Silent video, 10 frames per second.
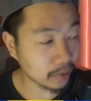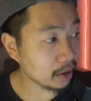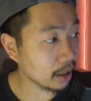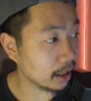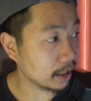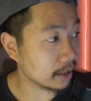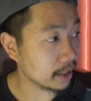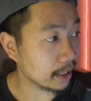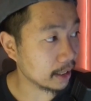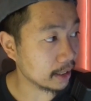and you can
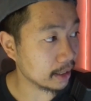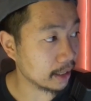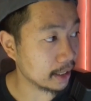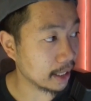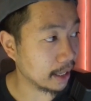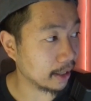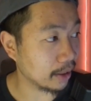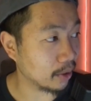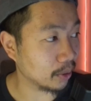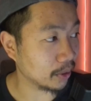see these aren't in,
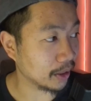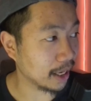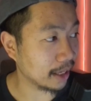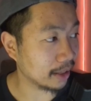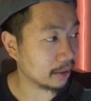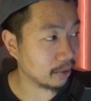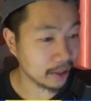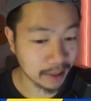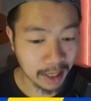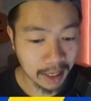oh look at that
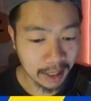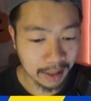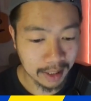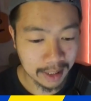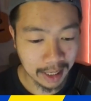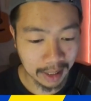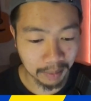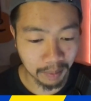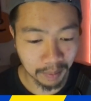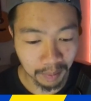crease. These aren't
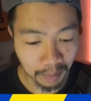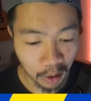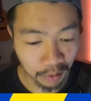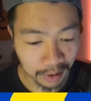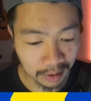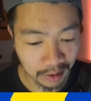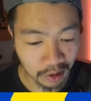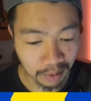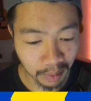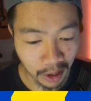in perfect
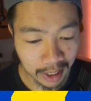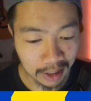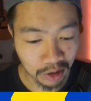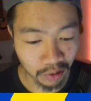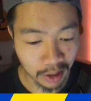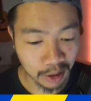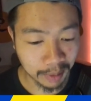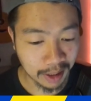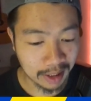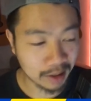condition by any stretch, but
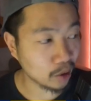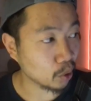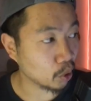they still look